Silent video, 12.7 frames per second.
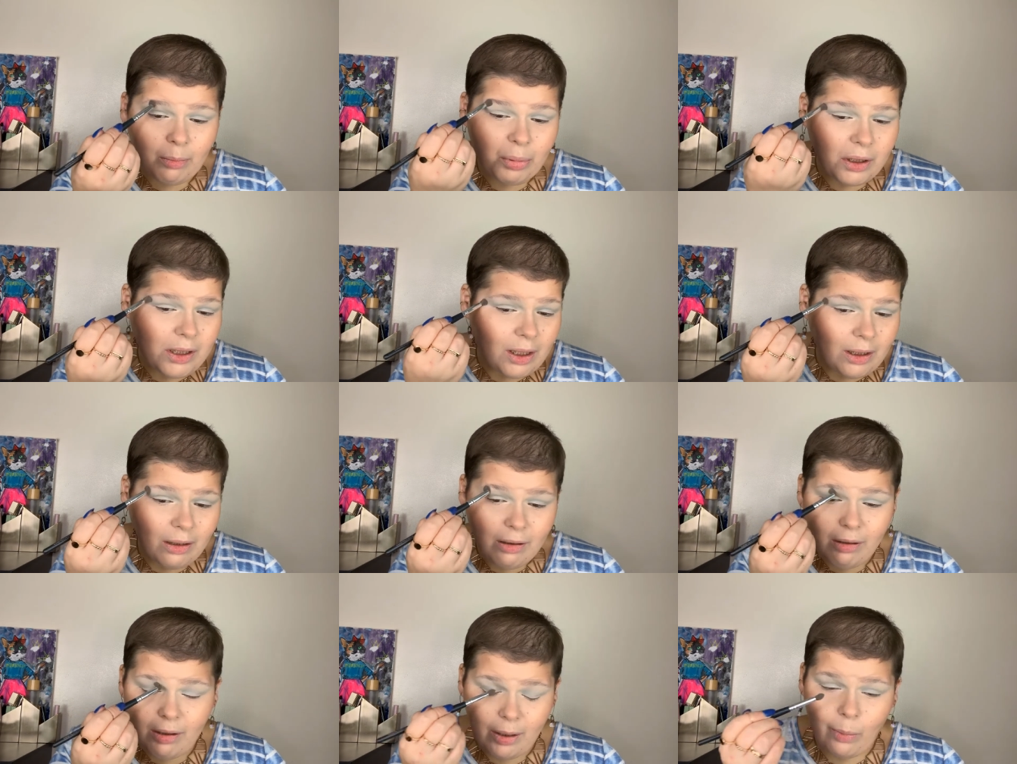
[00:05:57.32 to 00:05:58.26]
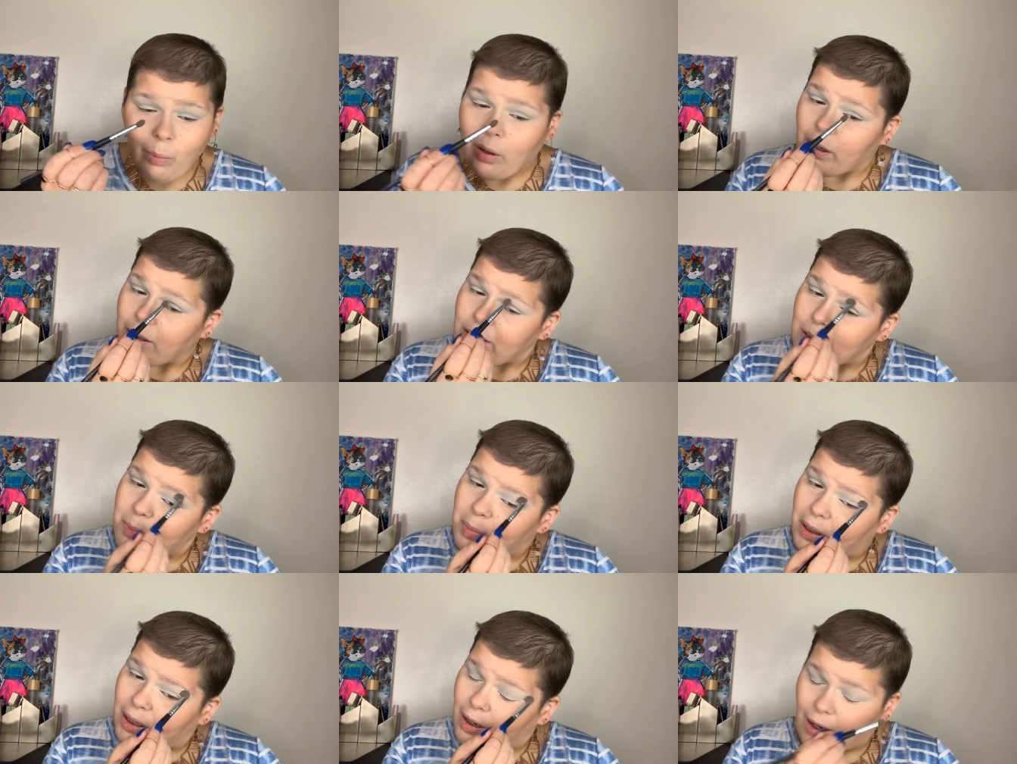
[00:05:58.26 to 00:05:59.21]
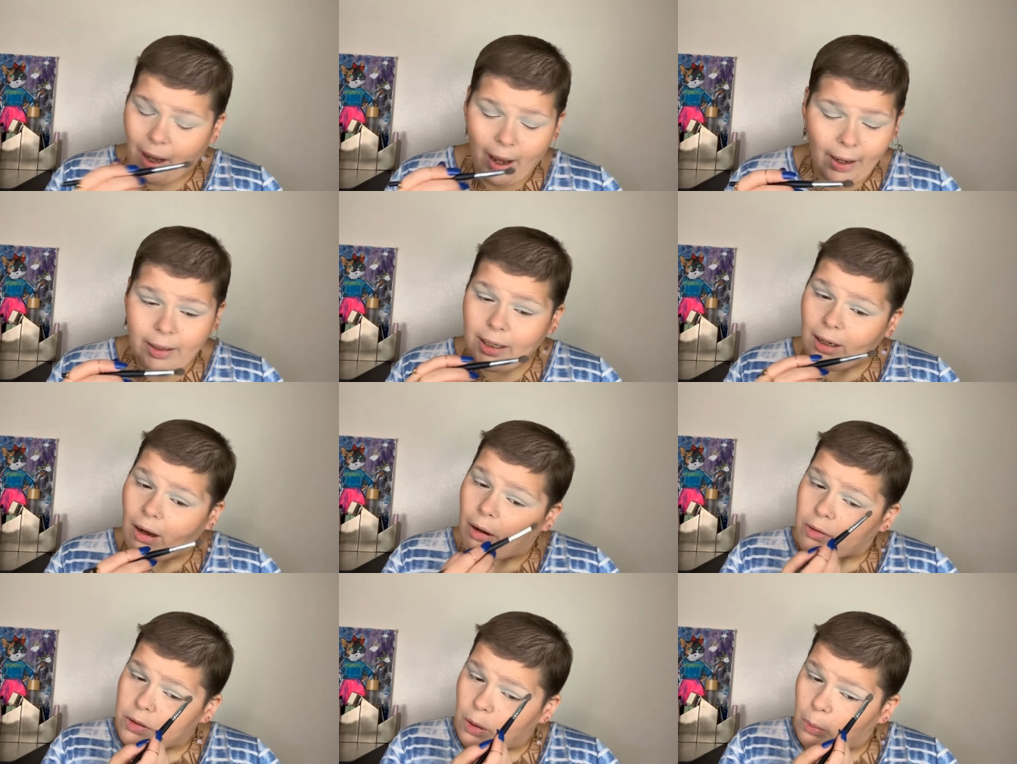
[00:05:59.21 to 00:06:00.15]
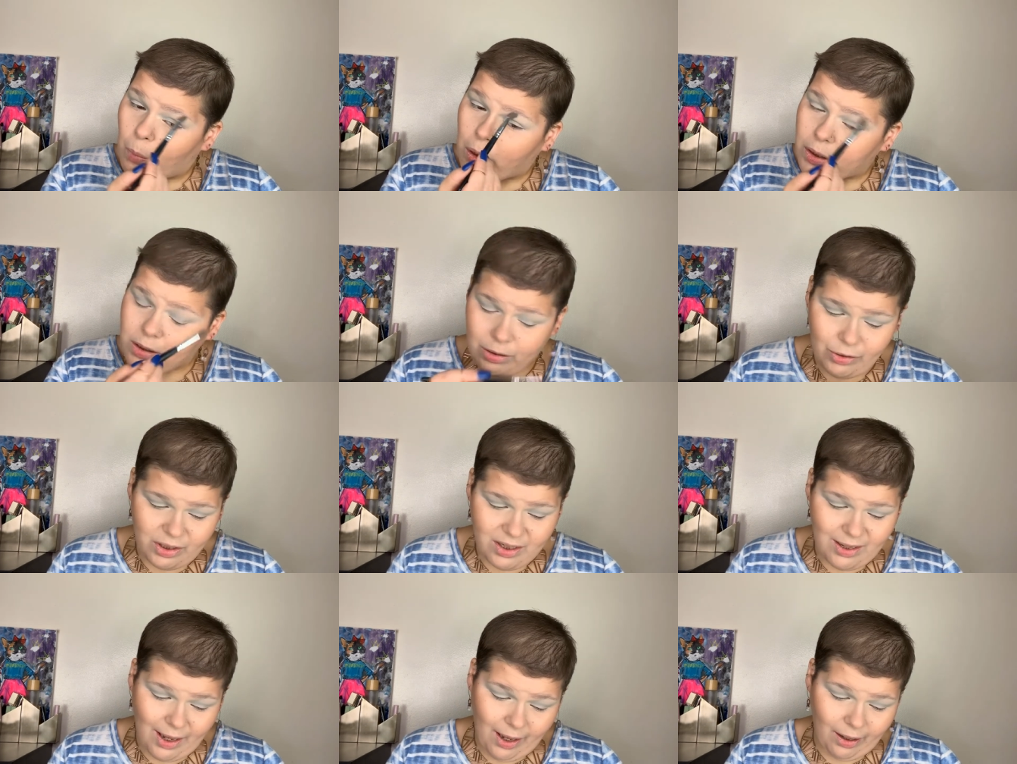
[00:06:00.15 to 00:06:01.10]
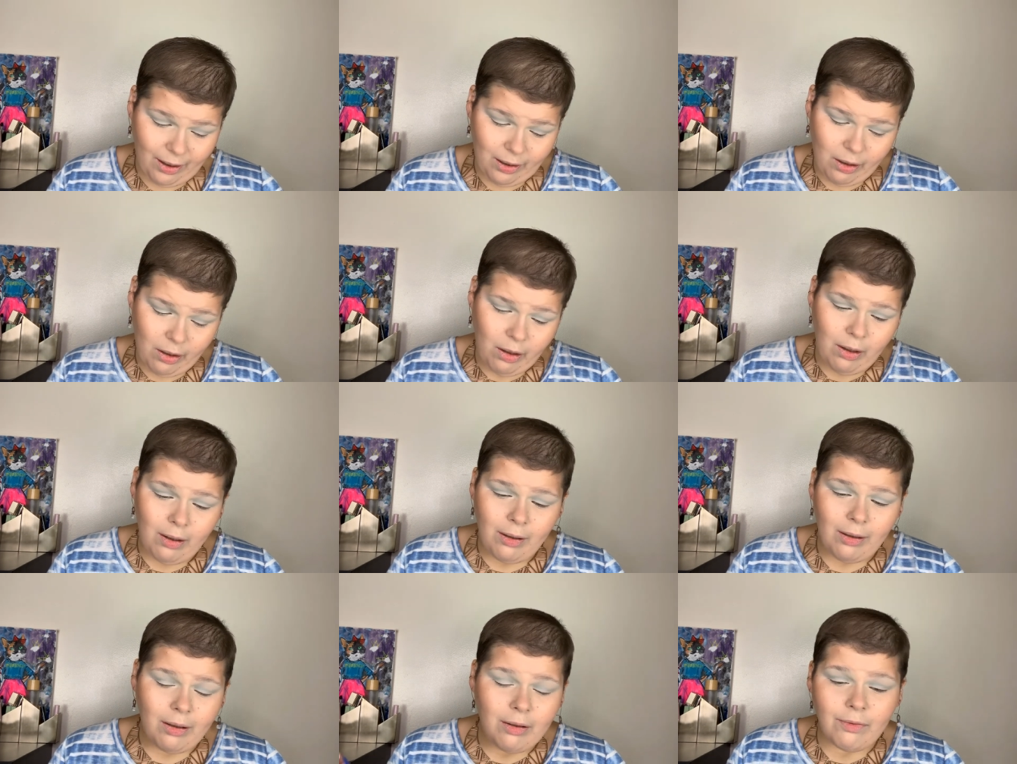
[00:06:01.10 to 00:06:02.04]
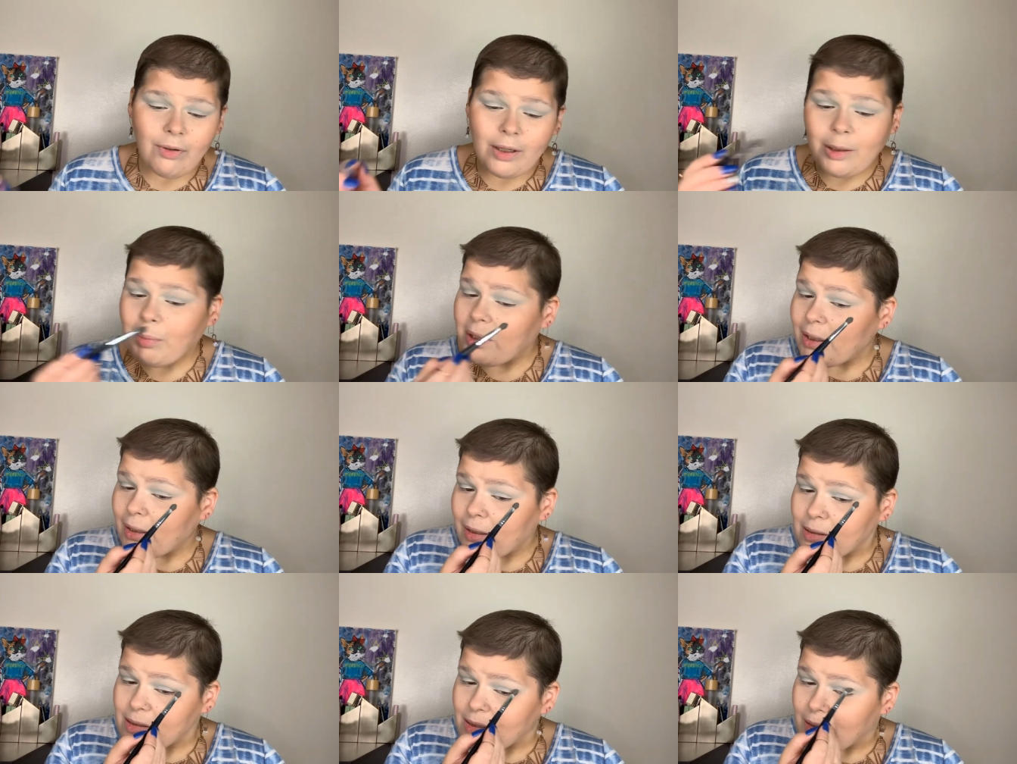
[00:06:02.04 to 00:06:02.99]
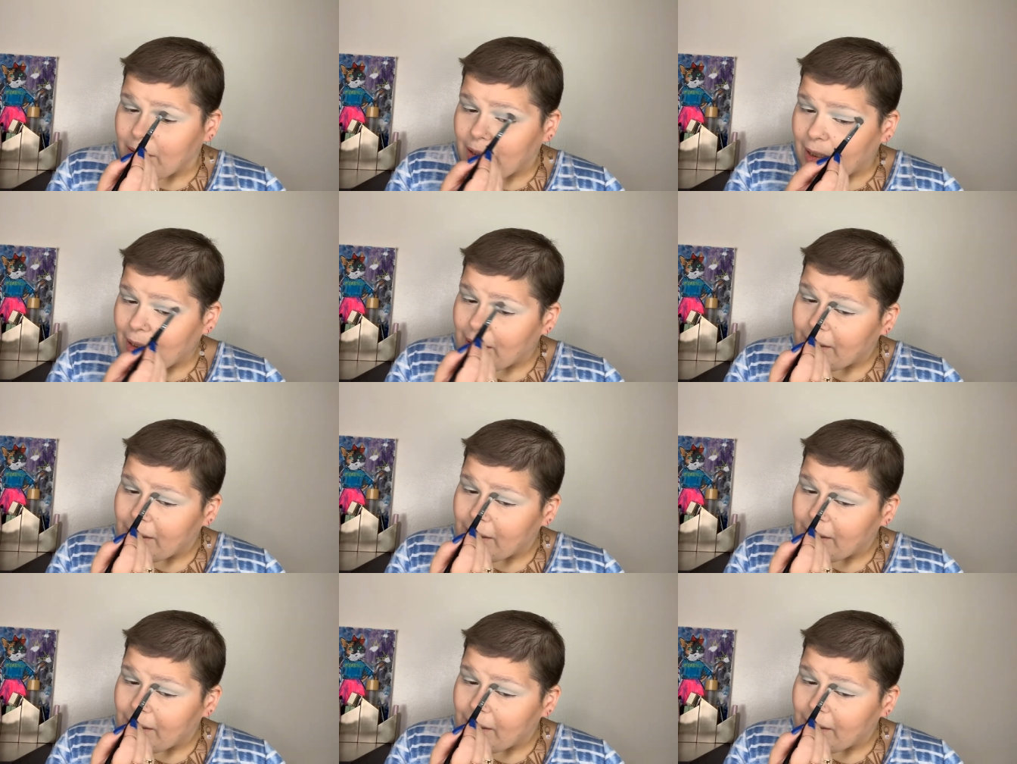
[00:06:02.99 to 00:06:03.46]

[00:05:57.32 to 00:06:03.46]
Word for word: in particular, and it works, but I also want to just say, for anybody that is looking